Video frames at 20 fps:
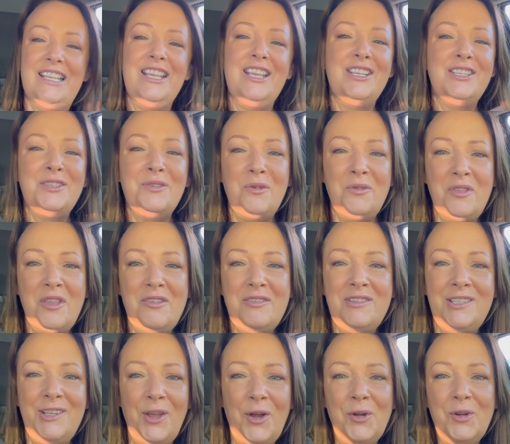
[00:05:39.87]
So on those
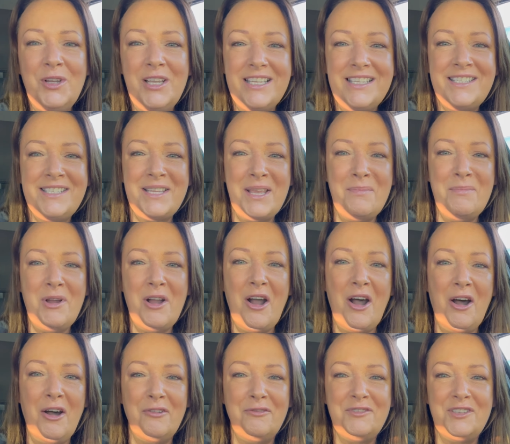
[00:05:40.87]
long summer
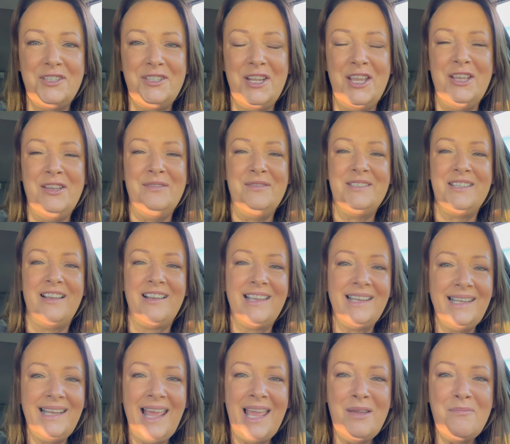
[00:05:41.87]
afternoons, I
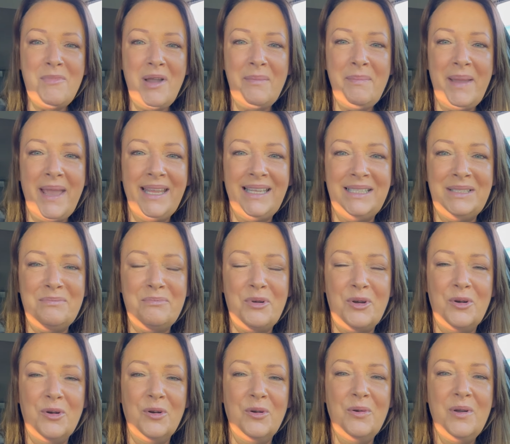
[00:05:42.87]
can lay in my paddling
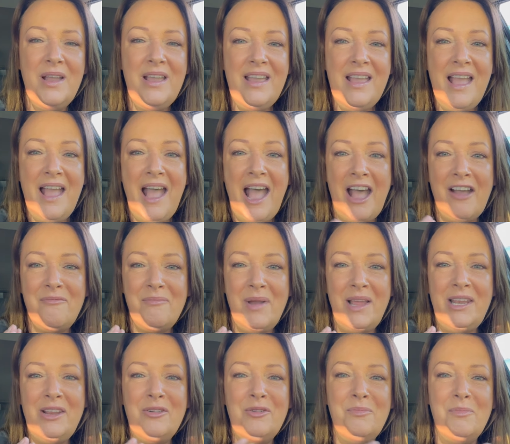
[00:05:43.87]
pool, have my
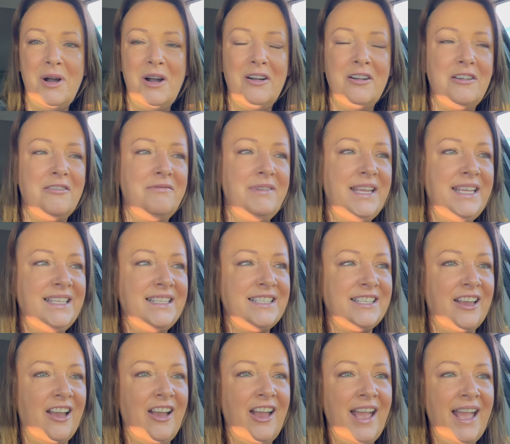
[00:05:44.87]
little
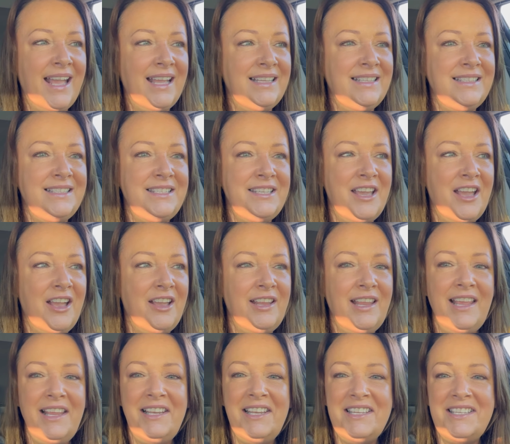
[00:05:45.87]
margarita, and
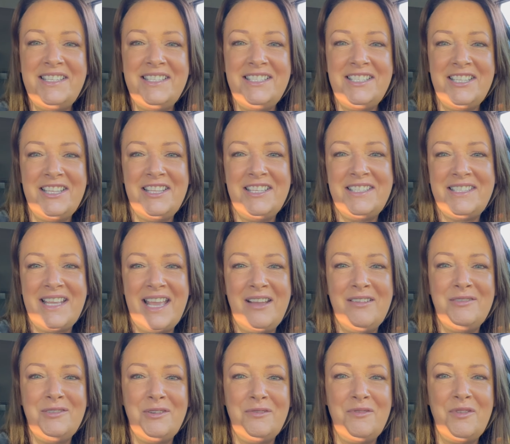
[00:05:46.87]
listen to the
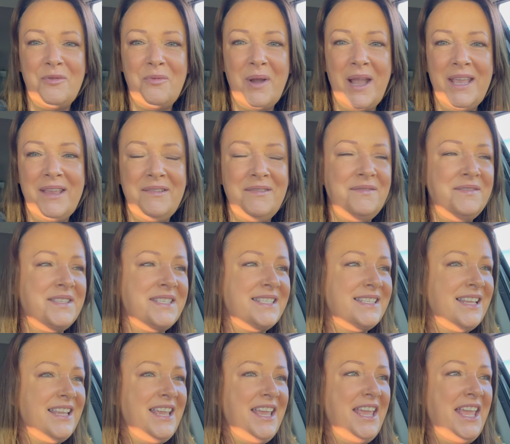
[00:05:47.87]
sound of the
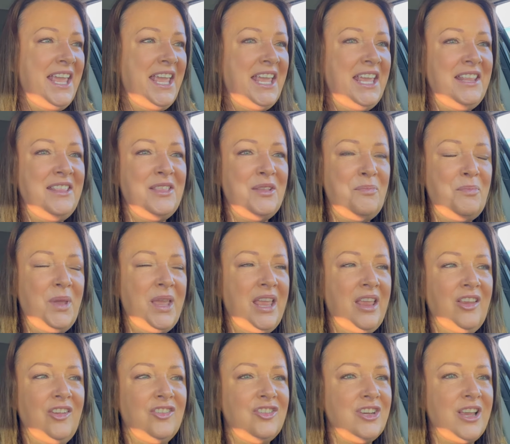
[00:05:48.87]
waves hitting the
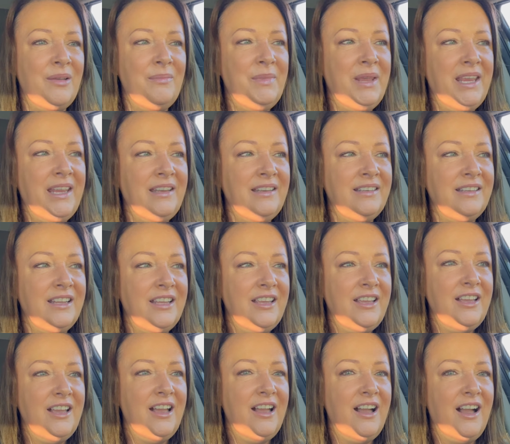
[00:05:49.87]
beach. I mean,
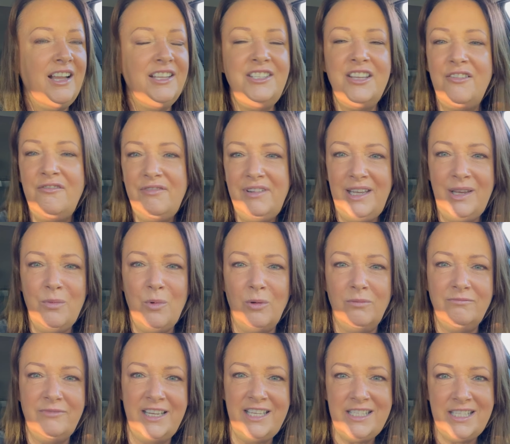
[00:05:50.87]
I don't really
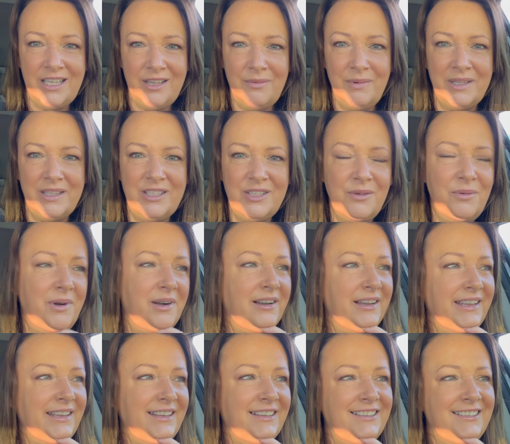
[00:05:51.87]
want rescuing, do I?